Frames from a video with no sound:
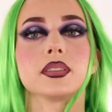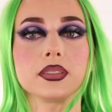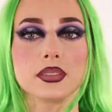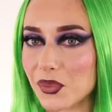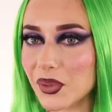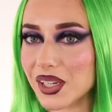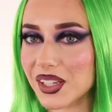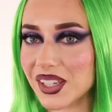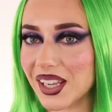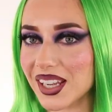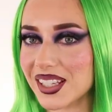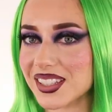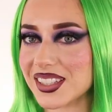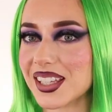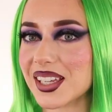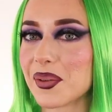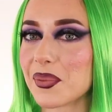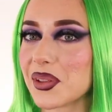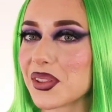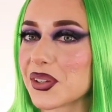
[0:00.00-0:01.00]
What do you guys
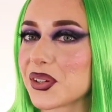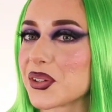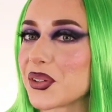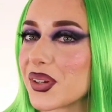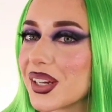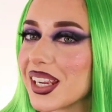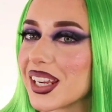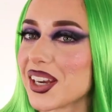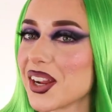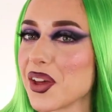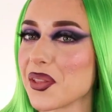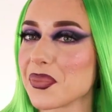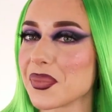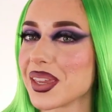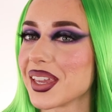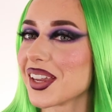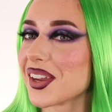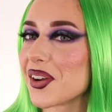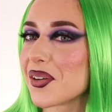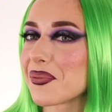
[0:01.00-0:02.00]
think about the green on
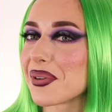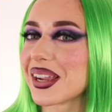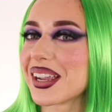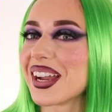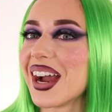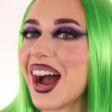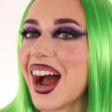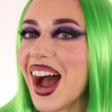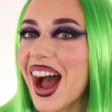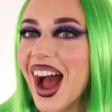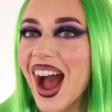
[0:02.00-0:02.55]
me? Oh my god.